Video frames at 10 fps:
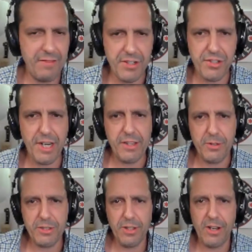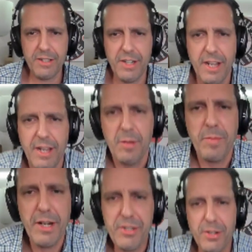to check those laws,
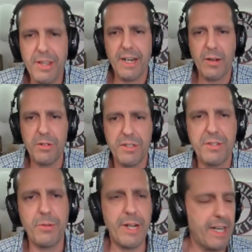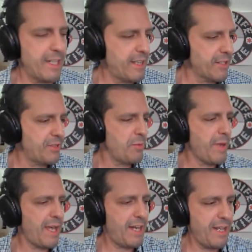make sure that I wasn't doing anything too
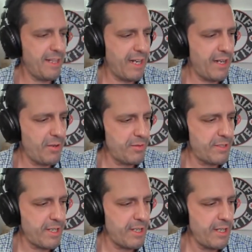bad and that I don't uh,